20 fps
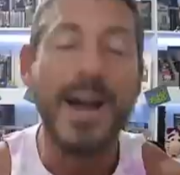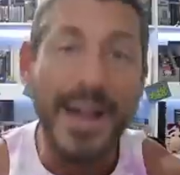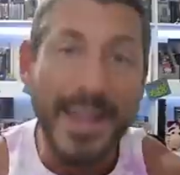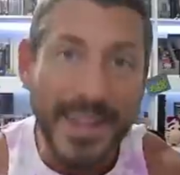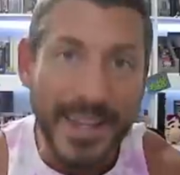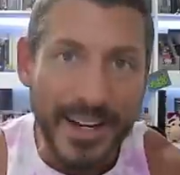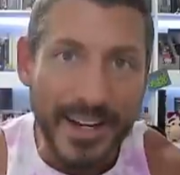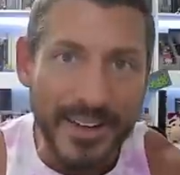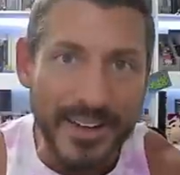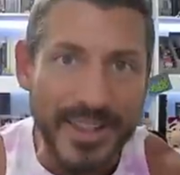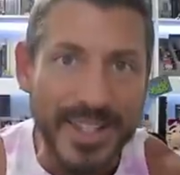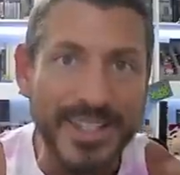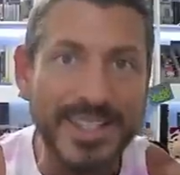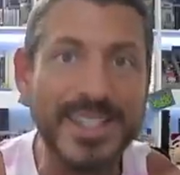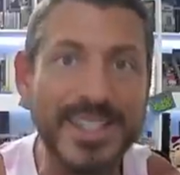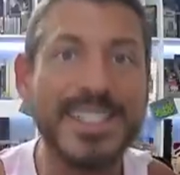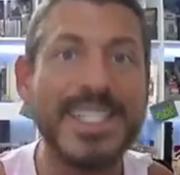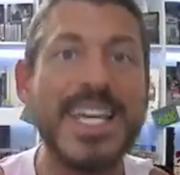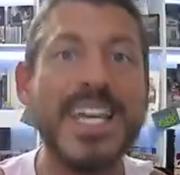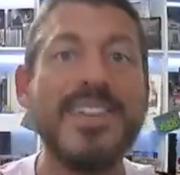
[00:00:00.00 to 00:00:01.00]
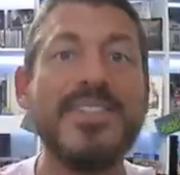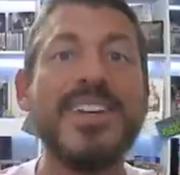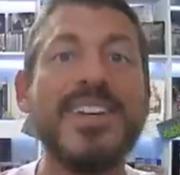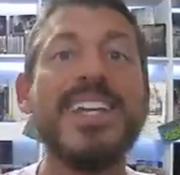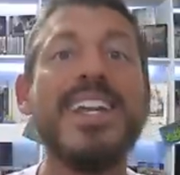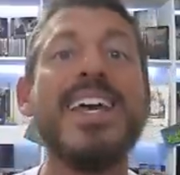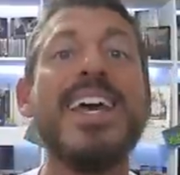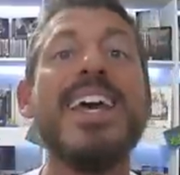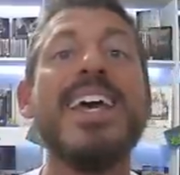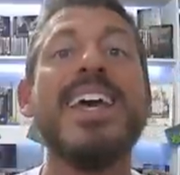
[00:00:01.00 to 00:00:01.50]
Hi there, this is
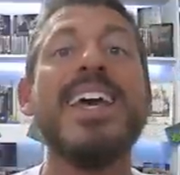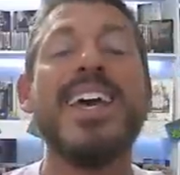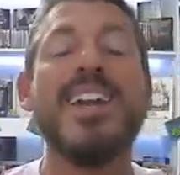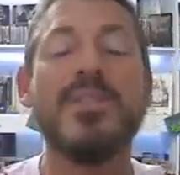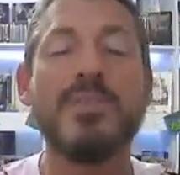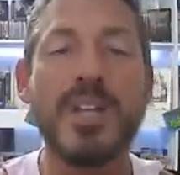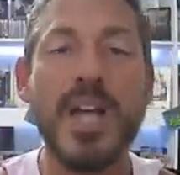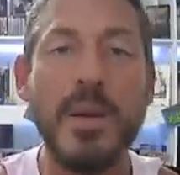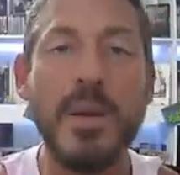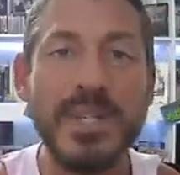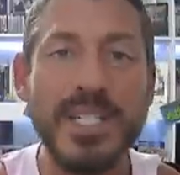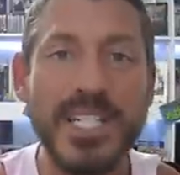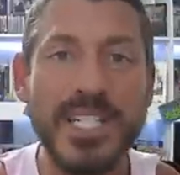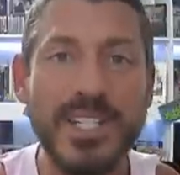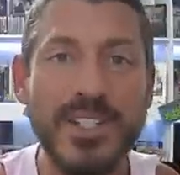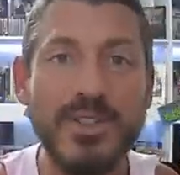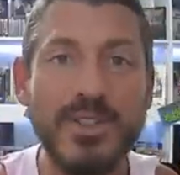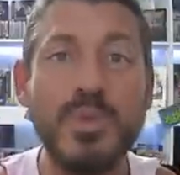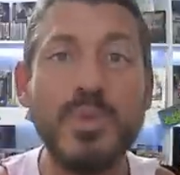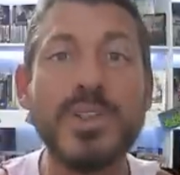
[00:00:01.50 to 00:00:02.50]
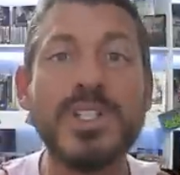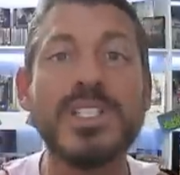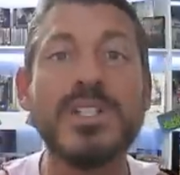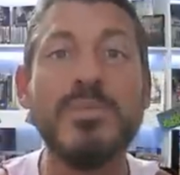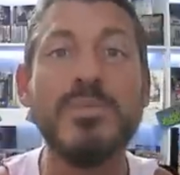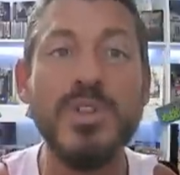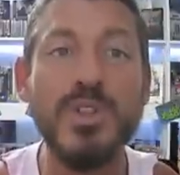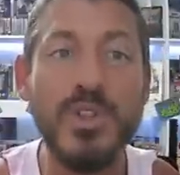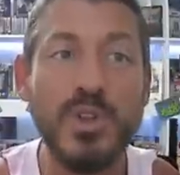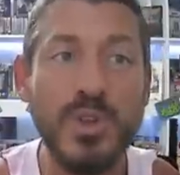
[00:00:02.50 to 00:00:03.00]
David, and I'm coming to you with
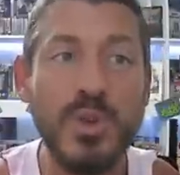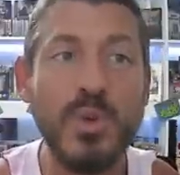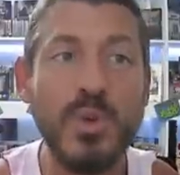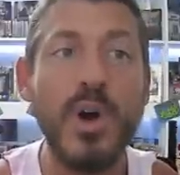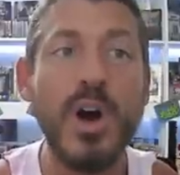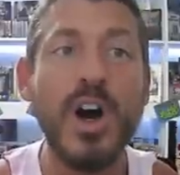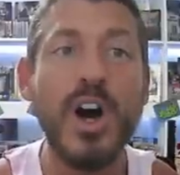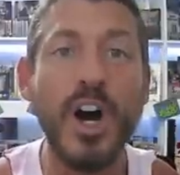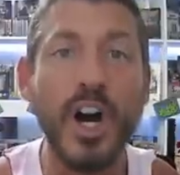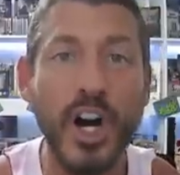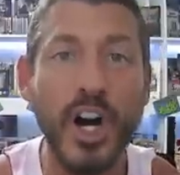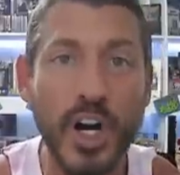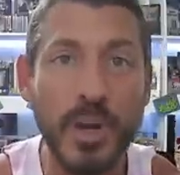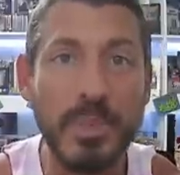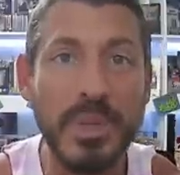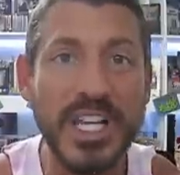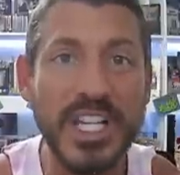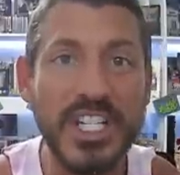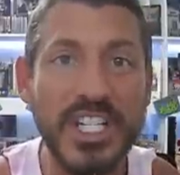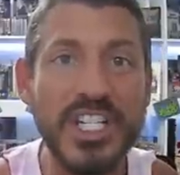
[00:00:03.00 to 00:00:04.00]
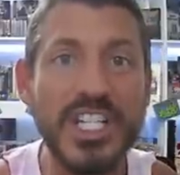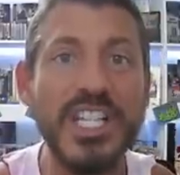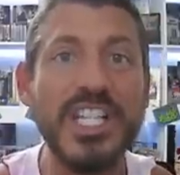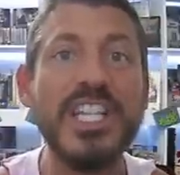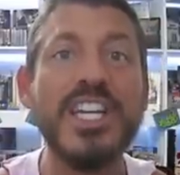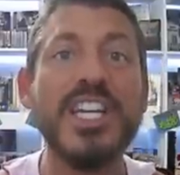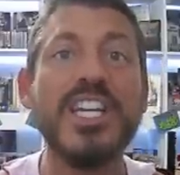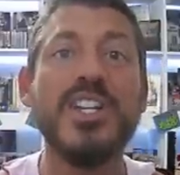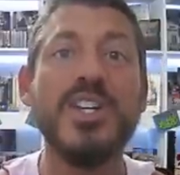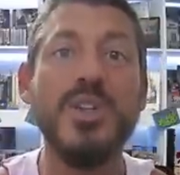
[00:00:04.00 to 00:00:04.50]
some new
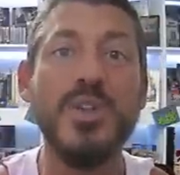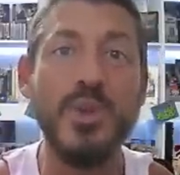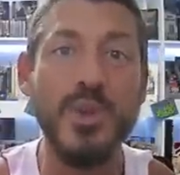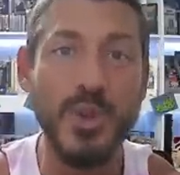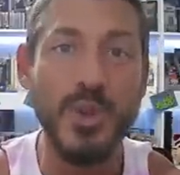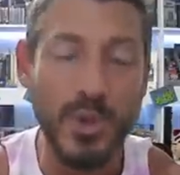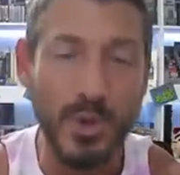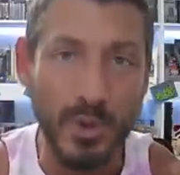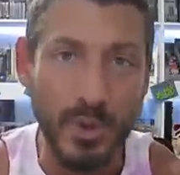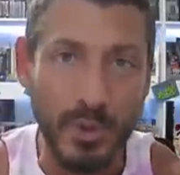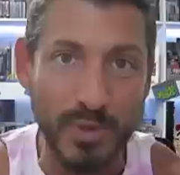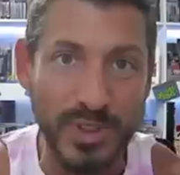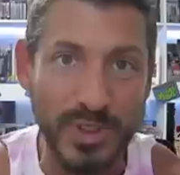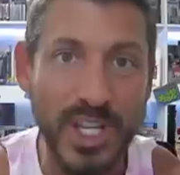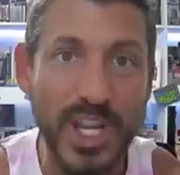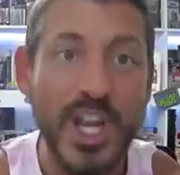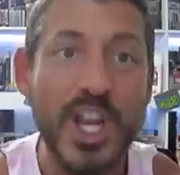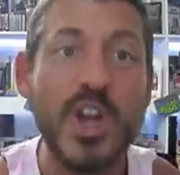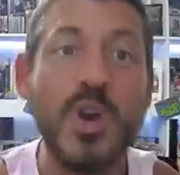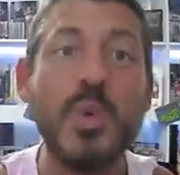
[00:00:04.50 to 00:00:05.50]
RPG news.